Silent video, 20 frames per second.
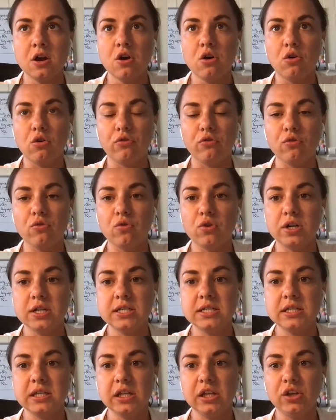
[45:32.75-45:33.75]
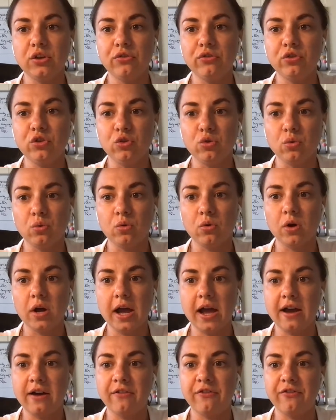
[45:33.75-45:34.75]
Of course, if you
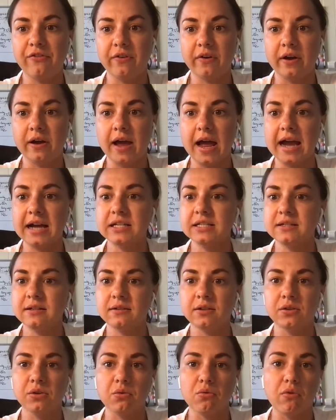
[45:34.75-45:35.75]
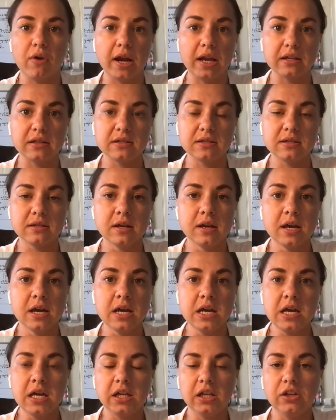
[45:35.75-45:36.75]
have excellent grades,
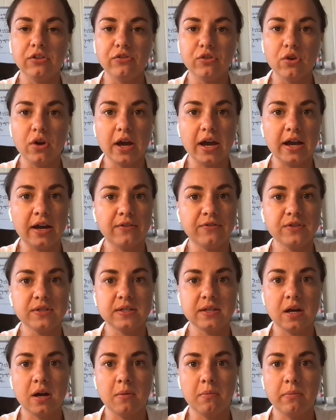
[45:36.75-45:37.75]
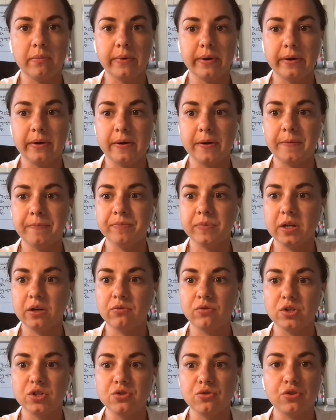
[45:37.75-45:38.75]
if you have some
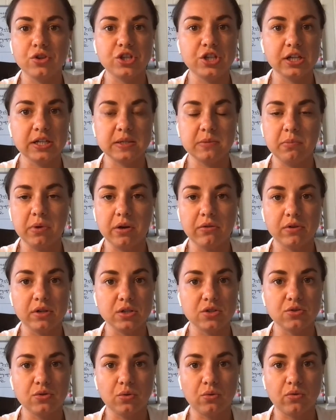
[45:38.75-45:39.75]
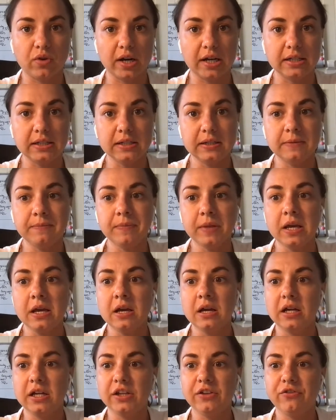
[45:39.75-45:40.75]
research experience already,
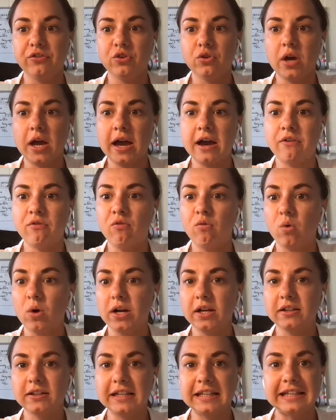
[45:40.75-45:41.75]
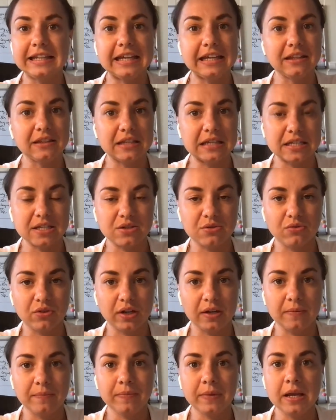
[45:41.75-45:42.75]
if you have worked in the
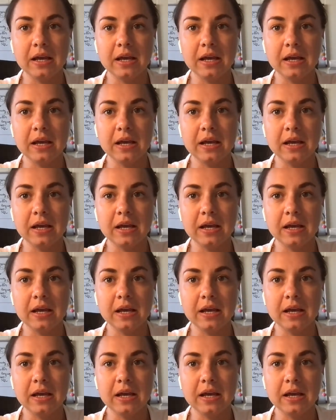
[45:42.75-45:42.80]
industry,